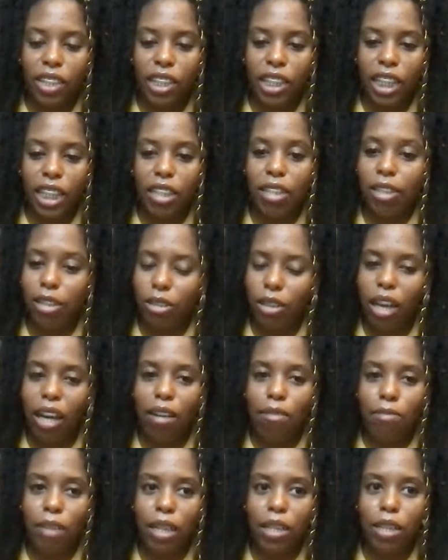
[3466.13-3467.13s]
do you
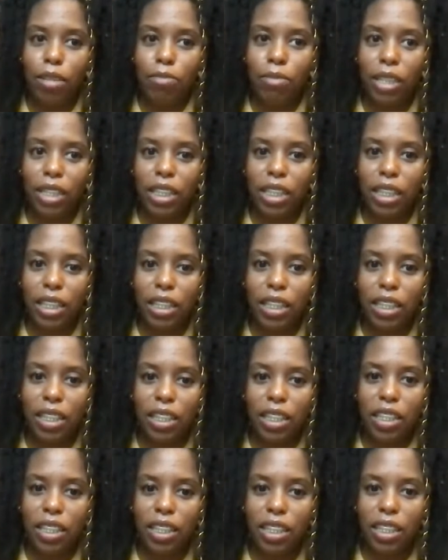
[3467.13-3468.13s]
have my number, Tish?
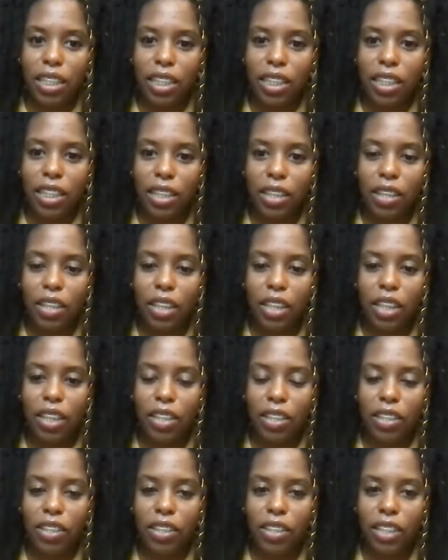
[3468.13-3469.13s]
Or
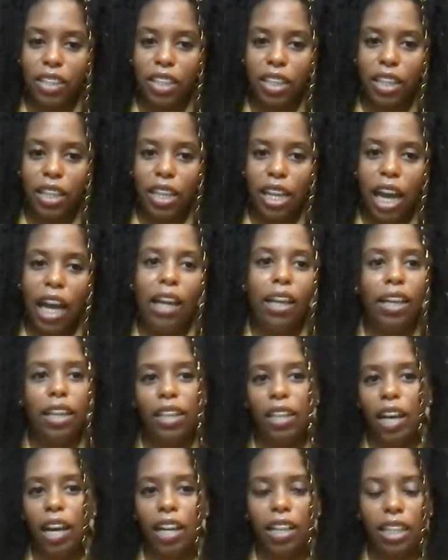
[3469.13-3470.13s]
no? I can
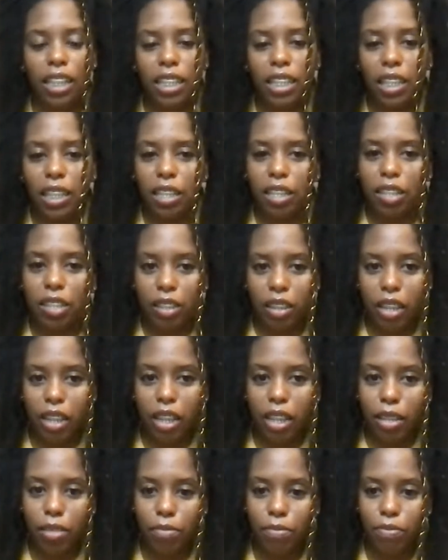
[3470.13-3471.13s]
log into
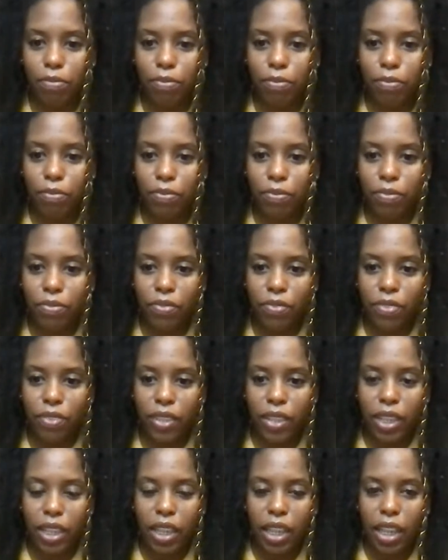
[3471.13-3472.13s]
Instagram.
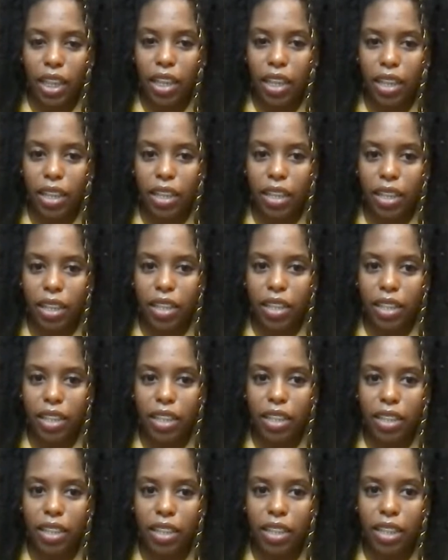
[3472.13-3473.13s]
Uh
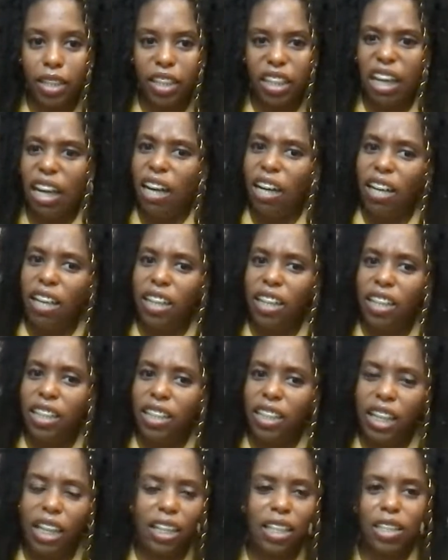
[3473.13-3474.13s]

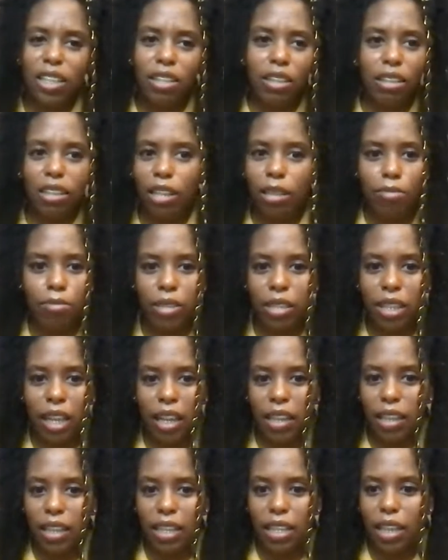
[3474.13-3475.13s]
yeah, because your number's
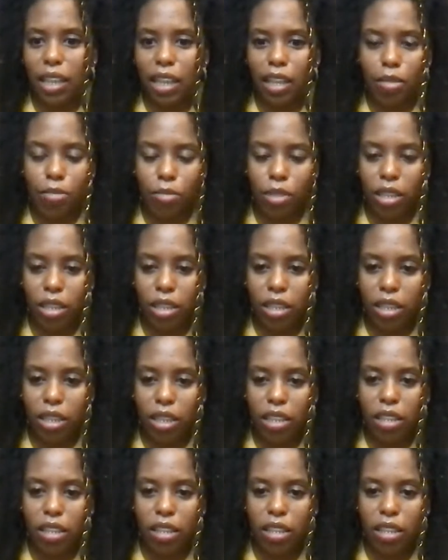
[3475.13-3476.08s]
not the same, is it?